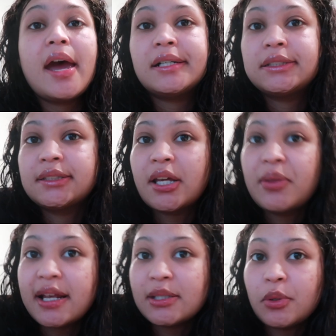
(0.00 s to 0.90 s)
yeah, so
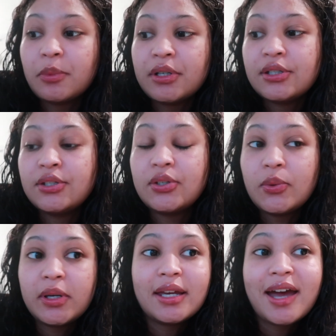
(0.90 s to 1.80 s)
that's what we're
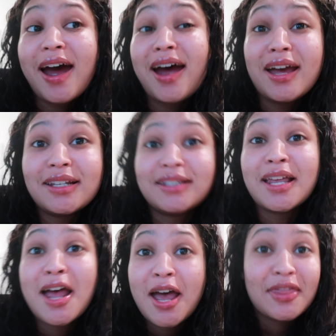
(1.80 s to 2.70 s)
doing, guys.
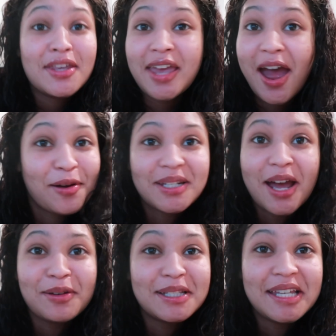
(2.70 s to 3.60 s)
The
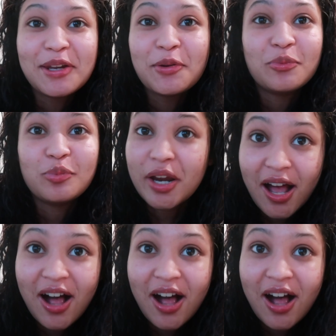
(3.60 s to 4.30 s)
countdown is getting real.